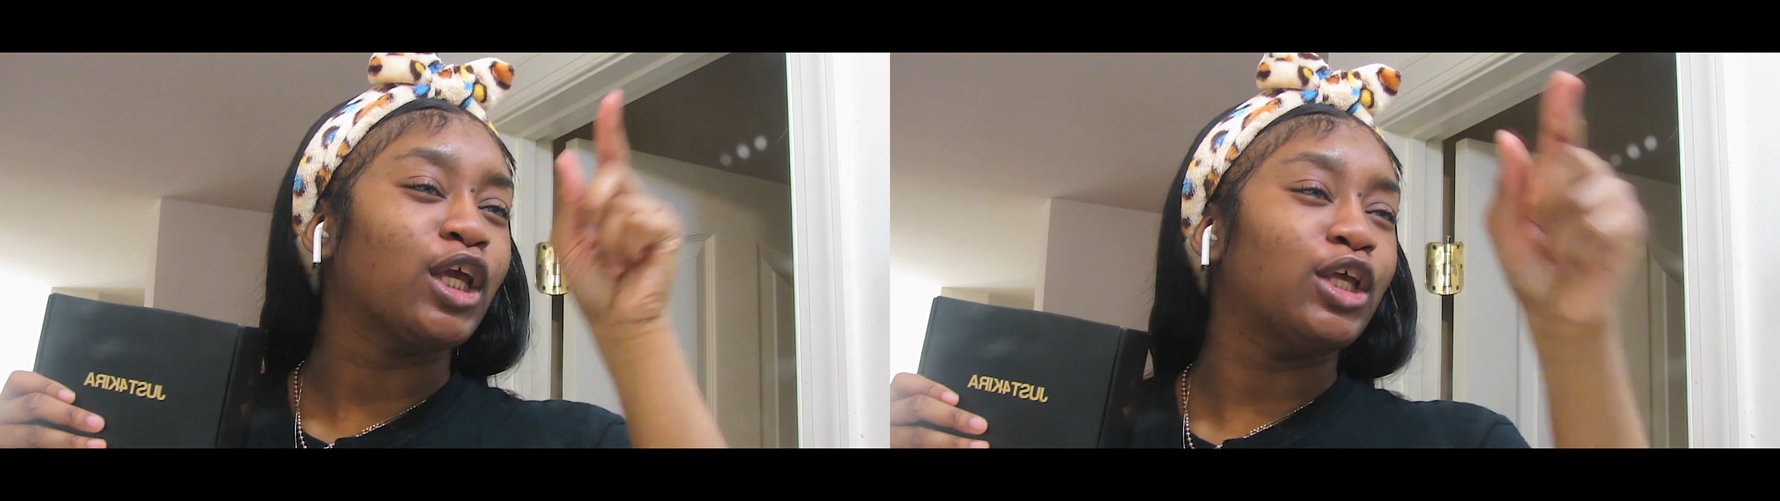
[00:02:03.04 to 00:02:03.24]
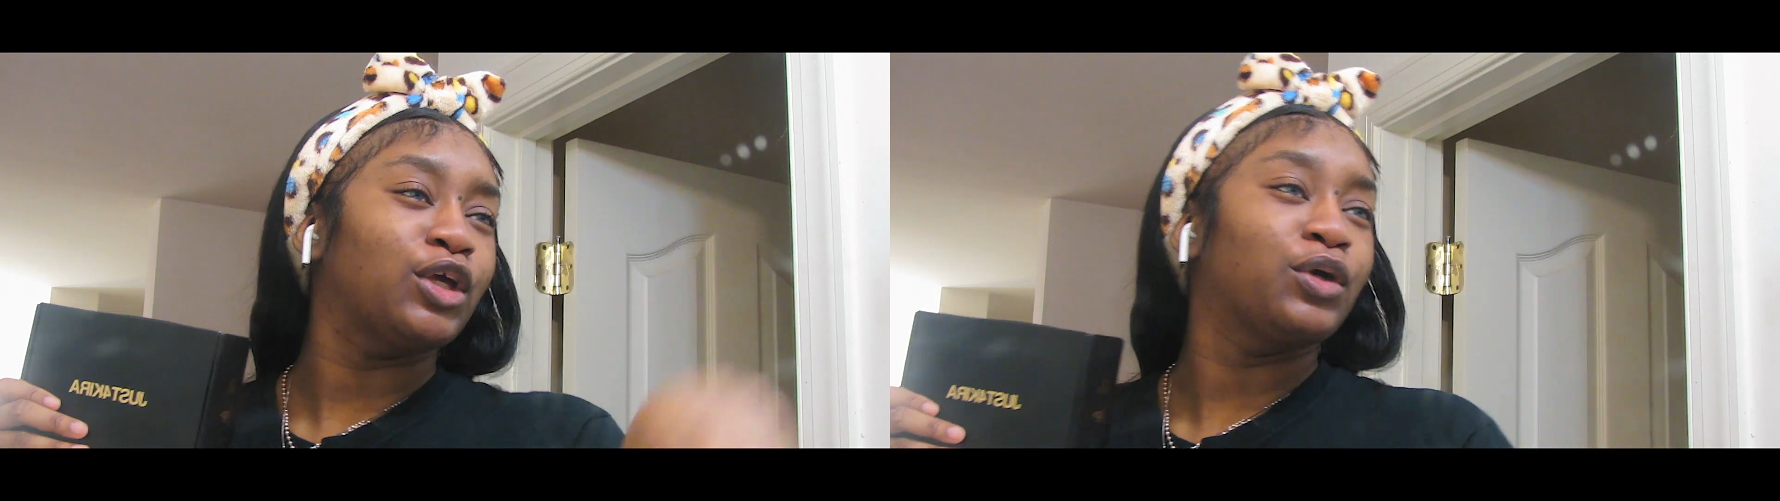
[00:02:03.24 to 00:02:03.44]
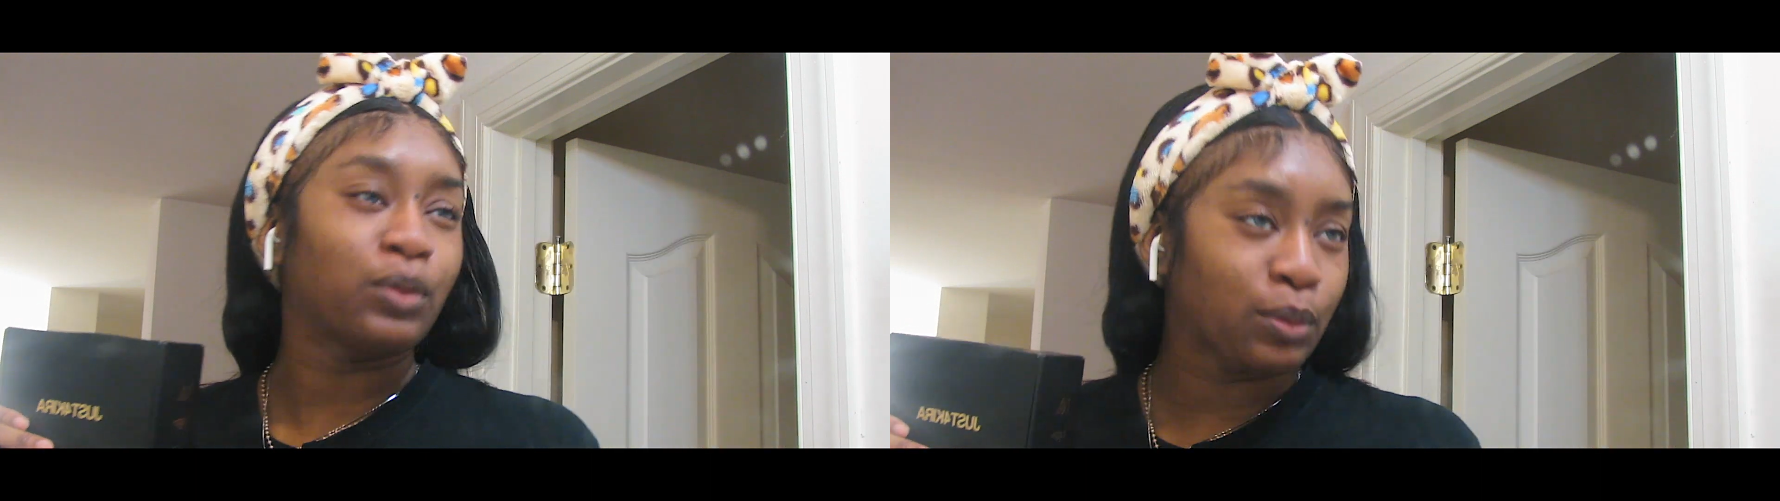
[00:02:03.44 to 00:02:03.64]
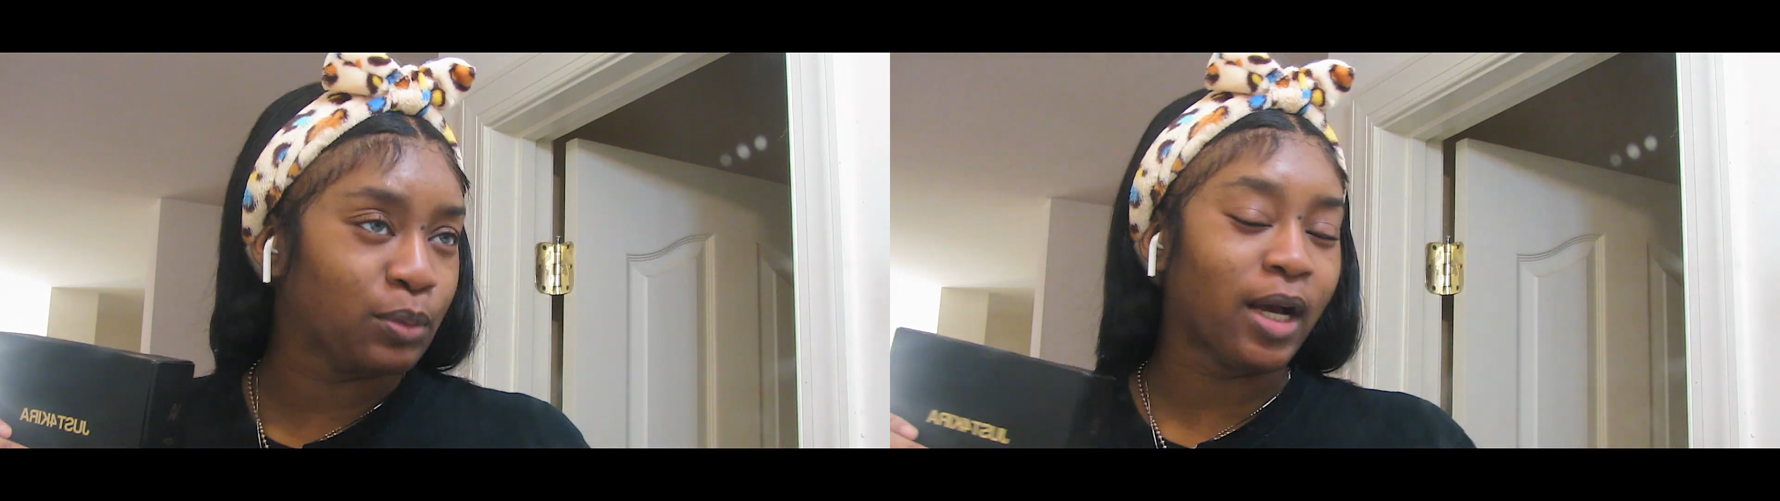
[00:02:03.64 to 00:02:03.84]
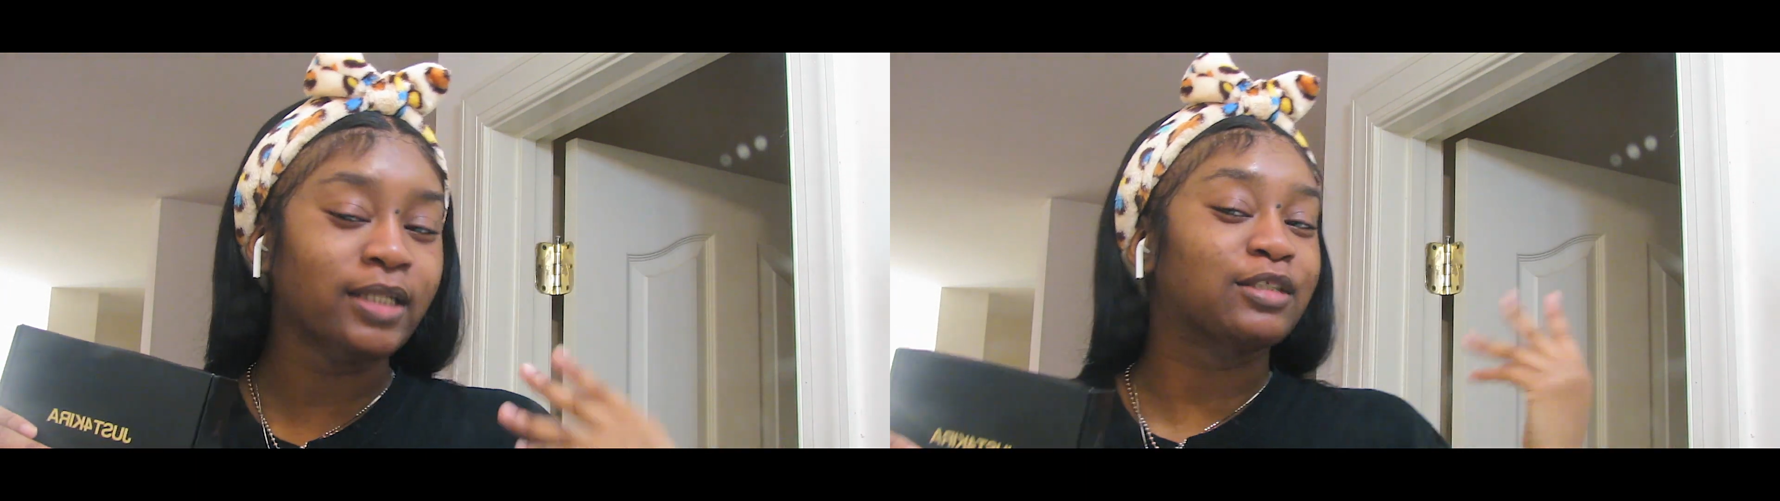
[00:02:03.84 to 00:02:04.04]
you.
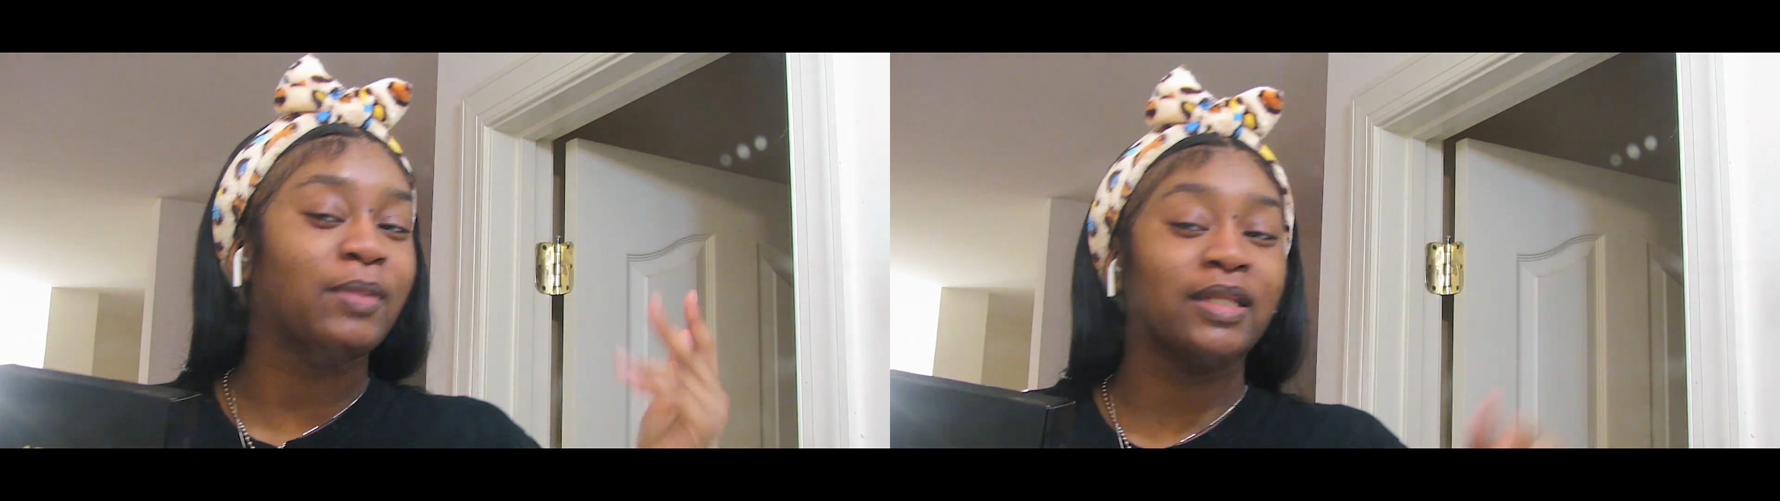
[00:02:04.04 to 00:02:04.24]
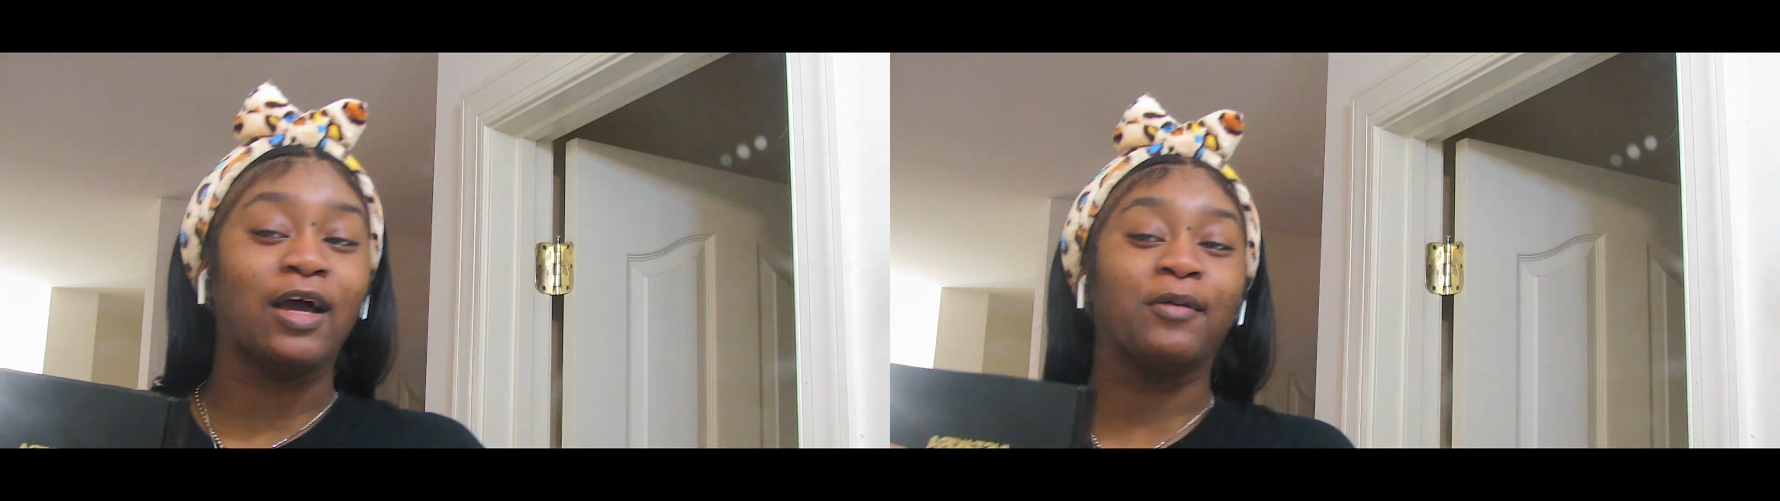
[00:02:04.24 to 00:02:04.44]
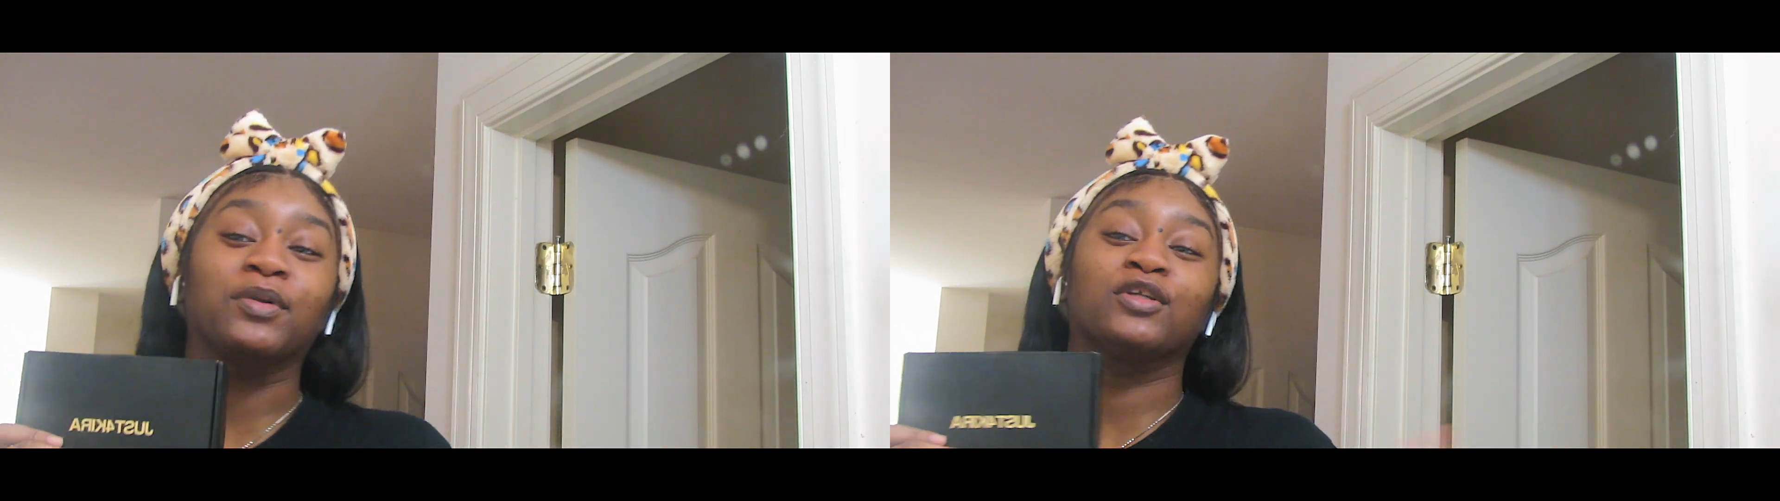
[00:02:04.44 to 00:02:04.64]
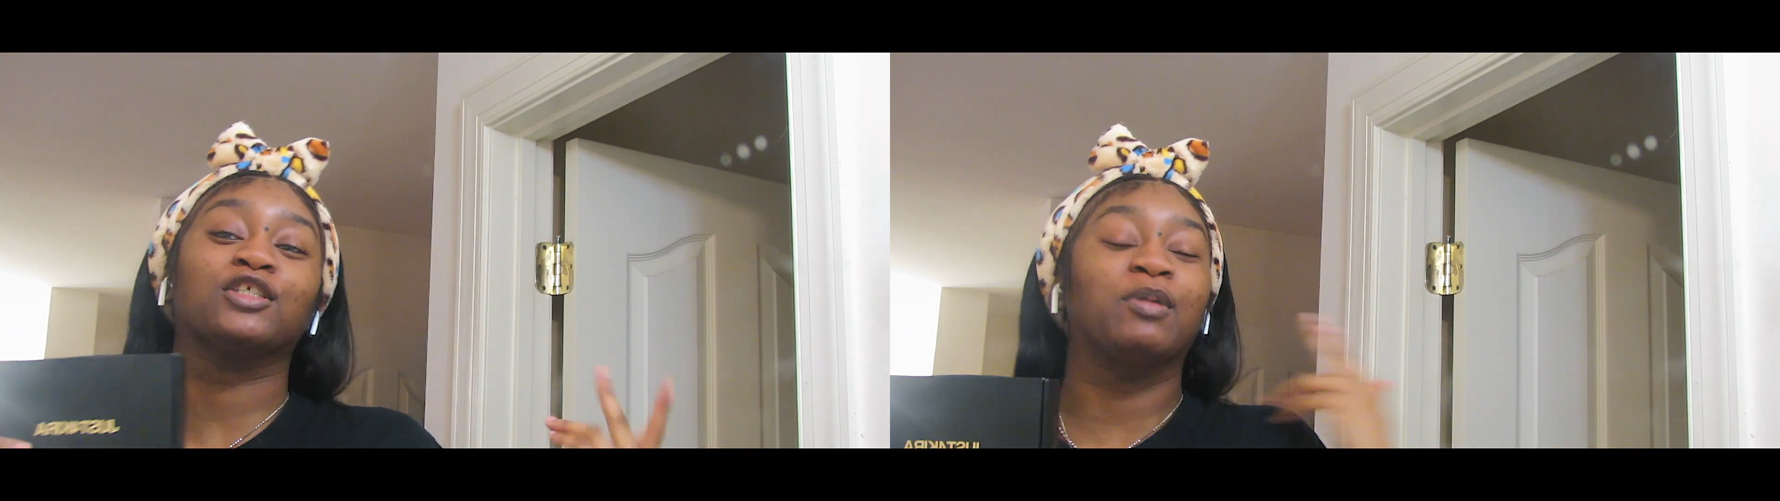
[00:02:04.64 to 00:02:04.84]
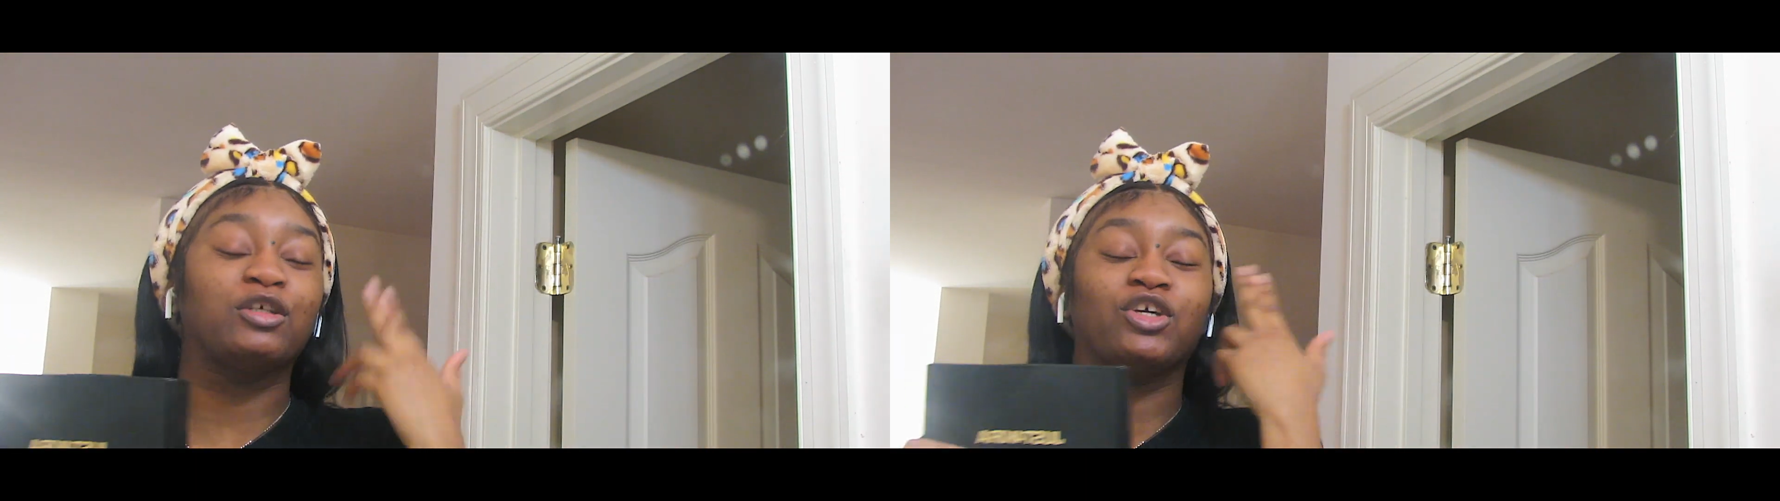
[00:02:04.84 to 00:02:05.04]
I just made that up on the
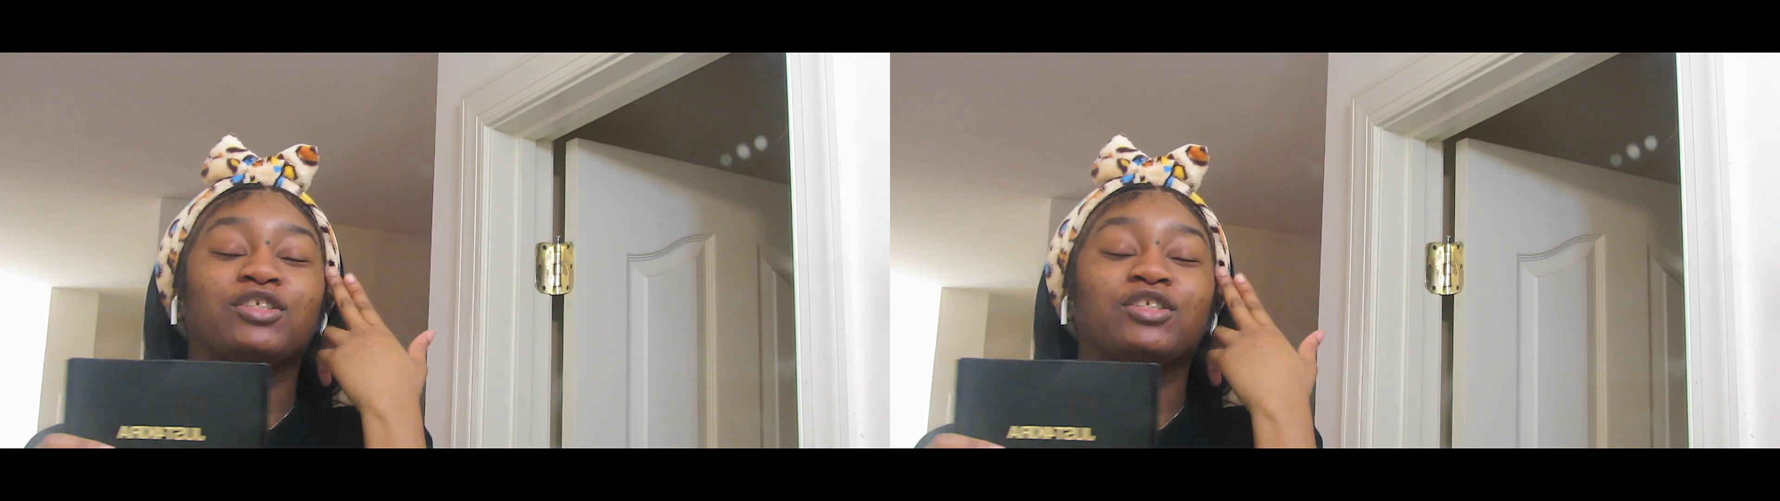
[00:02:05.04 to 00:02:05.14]
spot,